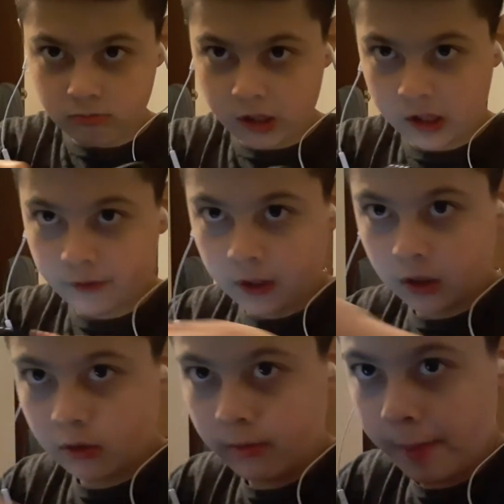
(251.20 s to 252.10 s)
this
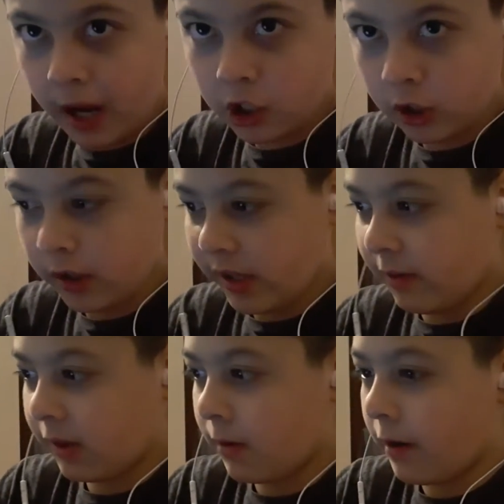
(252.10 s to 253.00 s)
video. I'm actually going to
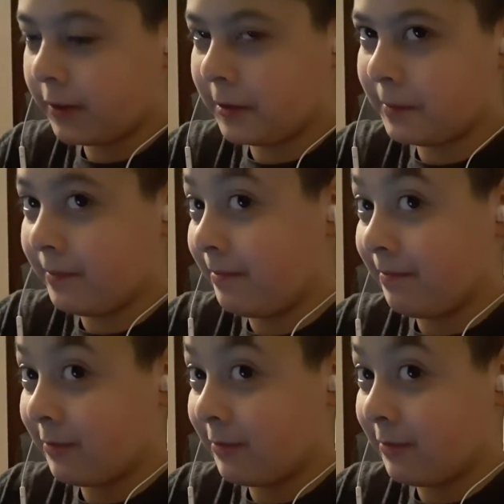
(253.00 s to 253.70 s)
subscribe to him.